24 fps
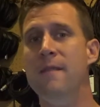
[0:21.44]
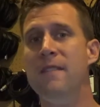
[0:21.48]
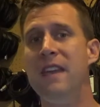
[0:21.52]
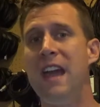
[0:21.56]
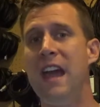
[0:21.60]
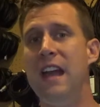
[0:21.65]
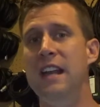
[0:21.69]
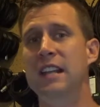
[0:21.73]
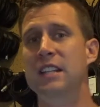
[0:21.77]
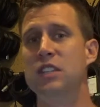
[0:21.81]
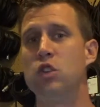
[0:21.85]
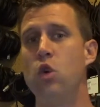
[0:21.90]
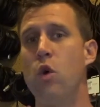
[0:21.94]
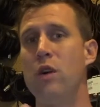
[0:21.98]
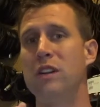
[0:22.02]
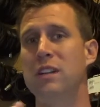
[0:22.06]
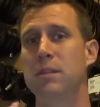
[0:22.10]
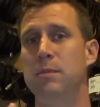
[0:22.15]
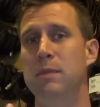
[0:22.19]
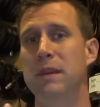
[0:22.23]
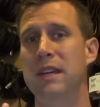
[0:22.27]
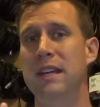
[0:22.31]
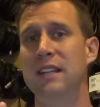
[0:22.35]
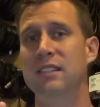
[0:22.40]
and it's going to
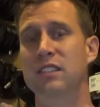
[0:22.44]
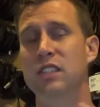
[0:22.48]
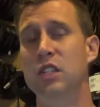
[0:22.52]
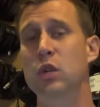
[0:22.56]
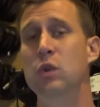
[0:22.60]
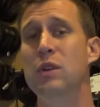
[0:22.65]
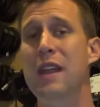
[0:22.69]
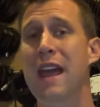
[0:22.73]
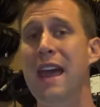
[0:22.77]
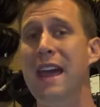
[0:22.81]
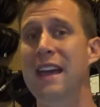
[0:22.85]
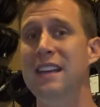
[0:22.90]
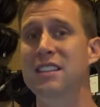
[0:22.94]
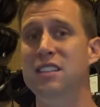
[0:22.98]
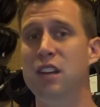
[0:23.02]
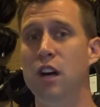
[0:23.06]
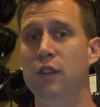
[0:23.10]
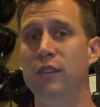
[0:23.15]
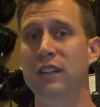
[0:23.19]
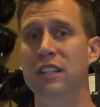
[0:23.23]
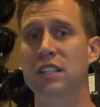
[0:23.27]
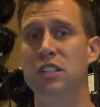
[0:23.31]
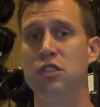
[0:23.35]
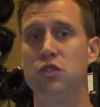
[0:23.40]
be two days
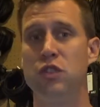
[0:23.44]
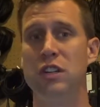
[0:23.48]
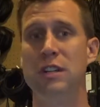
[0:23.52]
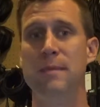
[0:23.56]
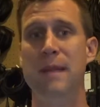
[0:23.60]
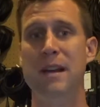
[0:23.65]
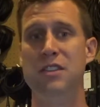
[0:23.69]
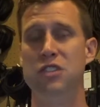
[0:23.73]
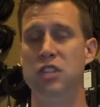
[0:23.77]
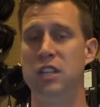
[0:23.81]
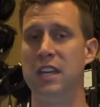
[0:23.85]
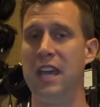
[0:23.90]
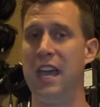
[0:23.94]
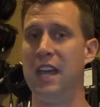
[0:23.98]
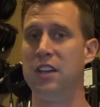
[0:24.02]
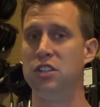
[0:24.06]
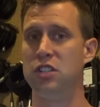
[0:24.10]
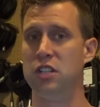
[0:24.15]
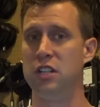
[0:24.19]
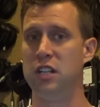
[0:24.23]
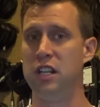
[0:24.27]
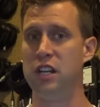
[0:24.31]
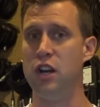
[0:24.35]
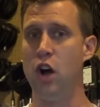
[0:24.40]
of extreme
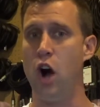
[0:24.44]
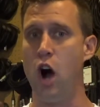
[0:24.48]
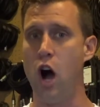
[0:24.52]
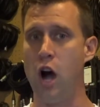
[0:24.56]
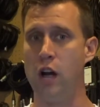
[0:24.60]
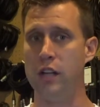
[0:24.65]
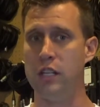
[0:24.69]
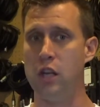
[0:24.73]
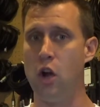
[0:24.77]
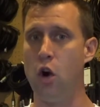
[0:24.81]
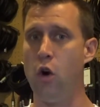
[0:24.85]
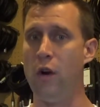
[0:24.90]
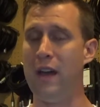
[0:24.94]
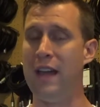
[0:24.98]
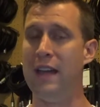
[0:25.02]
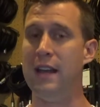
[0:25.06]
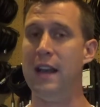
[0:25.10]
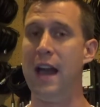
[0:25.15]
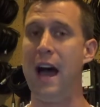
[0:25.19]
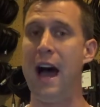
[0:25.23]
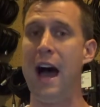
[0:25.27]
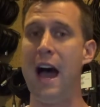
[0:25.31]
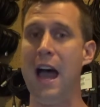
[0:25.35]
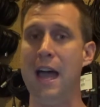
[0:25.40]
education in audio,
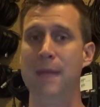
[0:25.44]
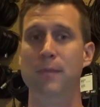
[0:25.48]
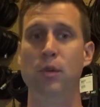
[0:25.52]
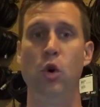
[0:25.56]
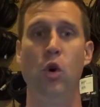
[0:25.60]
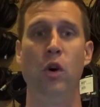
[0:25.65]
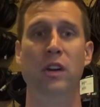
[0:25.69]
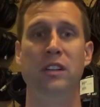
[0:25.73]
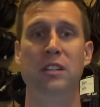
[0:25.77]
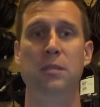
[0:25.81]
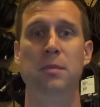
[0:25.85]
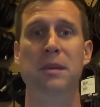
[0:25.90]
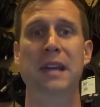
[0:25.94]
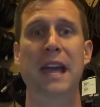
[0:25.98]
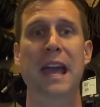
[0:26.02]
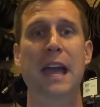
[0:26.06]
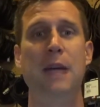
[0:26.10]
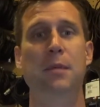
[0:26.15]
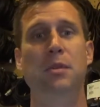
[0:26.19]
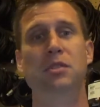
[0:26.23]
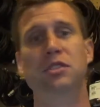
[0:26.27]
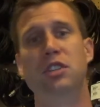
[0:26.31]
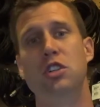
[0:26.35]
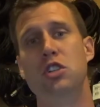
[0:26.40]
and I'm going to be
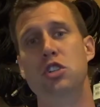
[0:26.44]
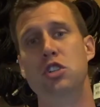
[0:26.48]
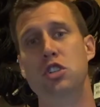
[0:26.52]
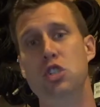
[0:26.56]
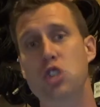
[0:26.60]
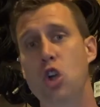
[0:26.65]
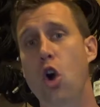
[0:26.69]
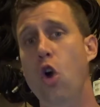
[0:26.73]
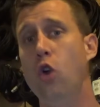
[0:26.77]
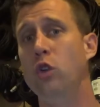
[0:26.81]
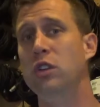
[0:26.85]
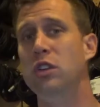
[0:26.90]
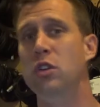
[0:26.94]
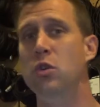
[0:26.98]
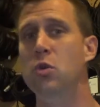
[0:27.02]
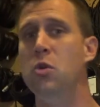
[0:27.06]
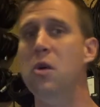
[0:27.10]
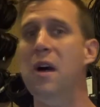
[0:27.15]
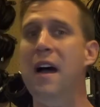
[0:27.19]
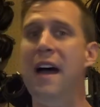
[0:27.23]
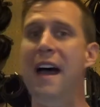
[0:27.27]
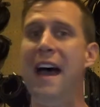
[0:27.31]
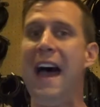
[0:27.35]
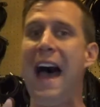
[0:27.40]
able to show
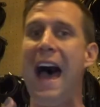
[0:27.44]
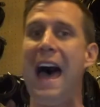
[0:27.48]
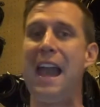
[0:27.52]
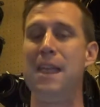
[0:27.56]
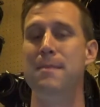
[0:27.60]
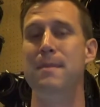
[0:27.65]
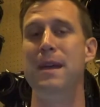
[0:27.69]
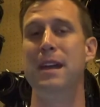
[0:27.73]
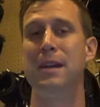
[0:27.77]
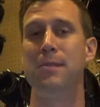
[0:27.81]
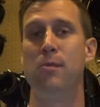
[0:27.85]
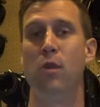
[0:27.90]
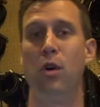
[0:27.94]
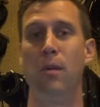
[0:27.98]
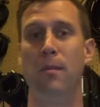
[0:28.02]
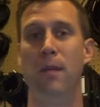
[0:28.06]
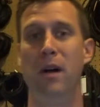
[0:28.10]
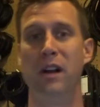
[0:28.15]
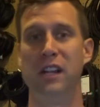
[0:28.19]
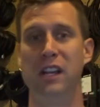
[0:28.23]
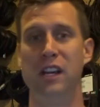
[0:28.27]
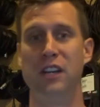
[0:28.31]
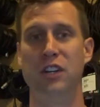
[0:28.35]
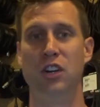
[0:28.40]
you how to make more
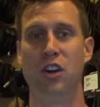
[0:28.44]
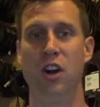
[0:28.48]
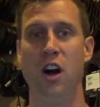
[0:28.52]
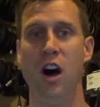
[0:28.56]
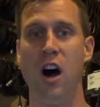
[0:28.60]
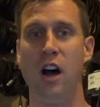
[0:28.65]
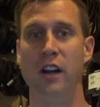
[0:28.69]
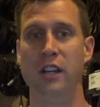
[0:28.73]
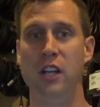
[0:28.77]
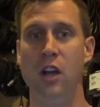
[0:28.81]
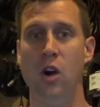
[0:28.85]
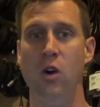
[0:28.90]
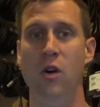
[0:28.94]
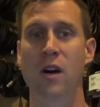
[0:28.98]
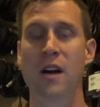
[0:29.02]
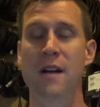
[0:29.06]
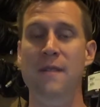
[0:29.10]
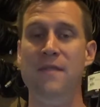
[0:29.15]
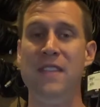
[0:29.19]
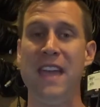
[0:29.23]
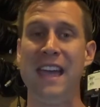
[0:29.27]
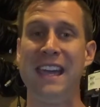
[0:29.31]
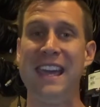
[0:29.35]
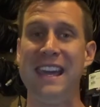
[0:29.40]
money on your audio.
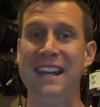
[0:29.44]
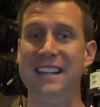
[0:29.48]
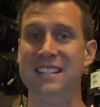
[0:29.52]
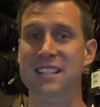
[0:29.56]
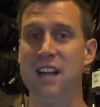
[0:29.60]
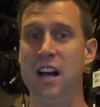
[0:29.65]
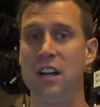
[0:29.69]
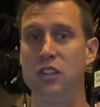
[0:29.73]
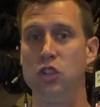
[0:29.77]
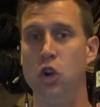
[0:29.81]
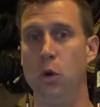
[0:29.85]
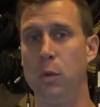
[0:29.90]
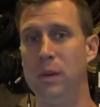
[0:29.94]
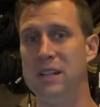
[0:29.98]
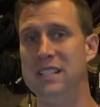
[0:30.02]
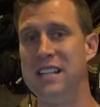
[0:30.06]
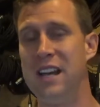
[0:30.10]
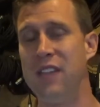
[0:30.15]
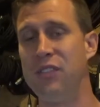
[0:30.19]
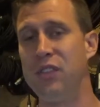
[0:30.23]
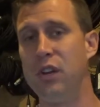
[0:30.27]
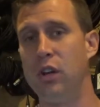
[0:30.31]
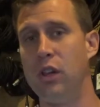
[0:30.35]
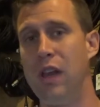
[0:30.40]
Again, it's October
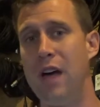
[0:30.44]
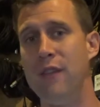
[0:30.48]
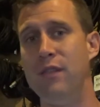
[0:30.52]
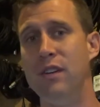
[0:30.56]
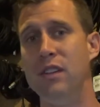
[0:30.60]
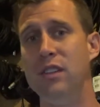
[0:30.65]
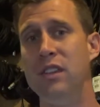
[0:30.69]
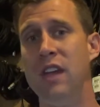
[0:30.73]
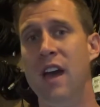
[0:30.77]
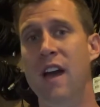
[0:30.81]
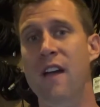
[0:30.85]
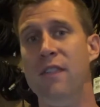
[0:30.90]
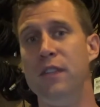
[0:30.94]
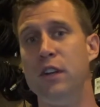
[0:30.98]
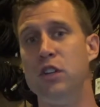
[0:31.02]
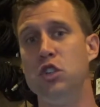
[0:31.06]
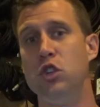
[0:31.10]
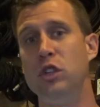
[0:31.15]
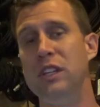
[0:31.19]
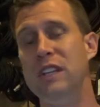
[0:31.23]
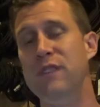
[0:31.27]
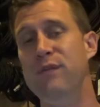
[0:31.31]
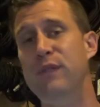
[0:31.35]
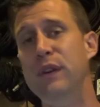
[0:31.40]
10th and 11th. There's
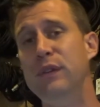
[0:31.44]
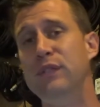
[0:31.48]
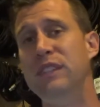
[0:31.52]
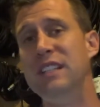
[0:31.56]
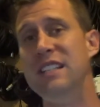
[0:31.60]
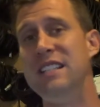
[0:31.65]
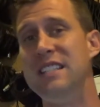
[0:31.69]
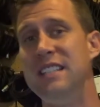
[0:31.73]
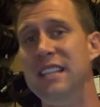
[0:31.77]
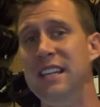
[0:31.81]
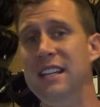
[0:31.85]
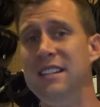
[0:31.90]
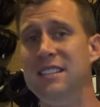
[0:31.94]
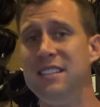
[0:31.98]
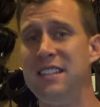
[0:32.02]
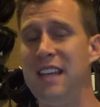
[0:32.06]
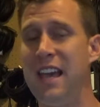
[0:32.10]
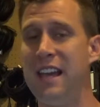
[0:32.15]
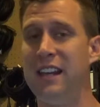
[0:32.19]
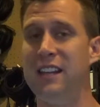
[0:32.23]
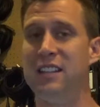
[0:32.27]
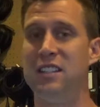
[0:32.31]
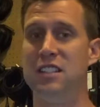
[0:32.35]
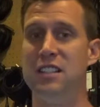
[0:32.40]
only 50 seats,
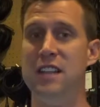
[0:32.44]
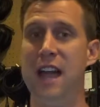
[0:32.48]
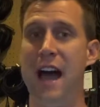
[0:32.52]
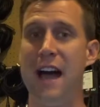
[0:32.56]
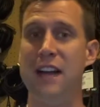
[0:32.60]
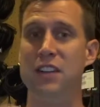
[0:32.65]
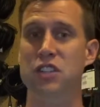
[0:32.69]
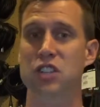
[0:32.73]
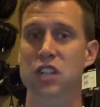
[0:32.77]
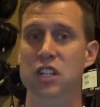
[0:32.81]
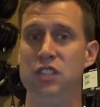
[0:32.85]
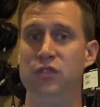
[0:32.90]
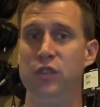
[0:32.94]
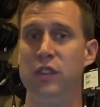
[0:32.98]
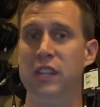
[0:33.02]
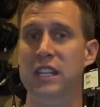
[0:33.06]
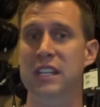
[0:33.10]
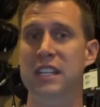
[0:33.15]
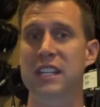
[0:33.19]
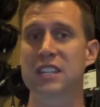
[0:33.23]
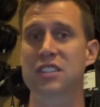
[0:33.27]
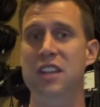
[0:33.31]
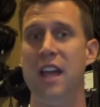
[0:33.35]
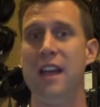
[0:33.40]
and it's not just for the
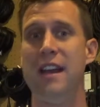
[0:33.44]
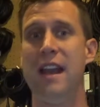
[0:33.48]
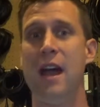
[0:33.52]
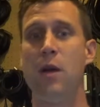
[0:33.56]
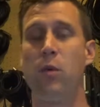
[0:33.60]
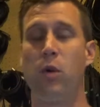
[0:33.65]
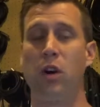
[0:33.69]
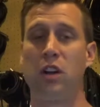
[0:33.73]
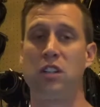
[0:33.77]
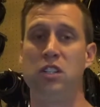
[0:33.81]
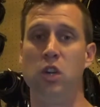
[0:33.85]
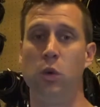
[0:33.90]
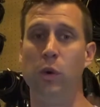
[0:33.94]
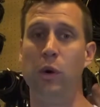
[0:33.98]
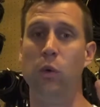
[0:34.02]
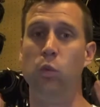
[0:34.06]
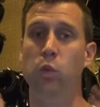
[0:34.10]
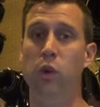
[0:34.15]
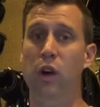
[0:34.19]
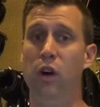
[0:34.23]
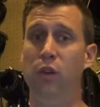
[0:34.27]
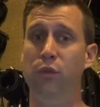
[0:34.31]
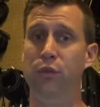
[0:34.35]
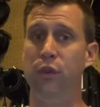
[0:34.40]
DJ network, so it
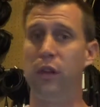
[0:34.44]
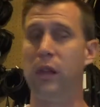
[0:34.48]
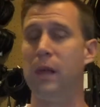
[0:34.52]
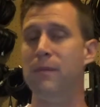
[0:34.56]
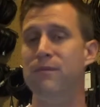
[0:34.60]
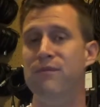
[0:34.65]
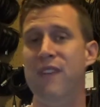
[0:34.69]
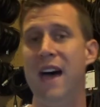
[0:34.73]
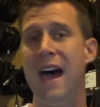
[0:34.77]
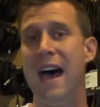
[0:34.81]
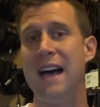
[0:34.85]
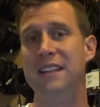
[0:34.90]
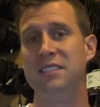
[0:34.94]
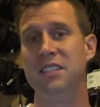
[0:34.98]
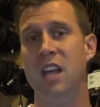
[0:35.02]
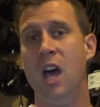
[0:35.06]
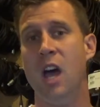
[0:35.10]
will fill up fast.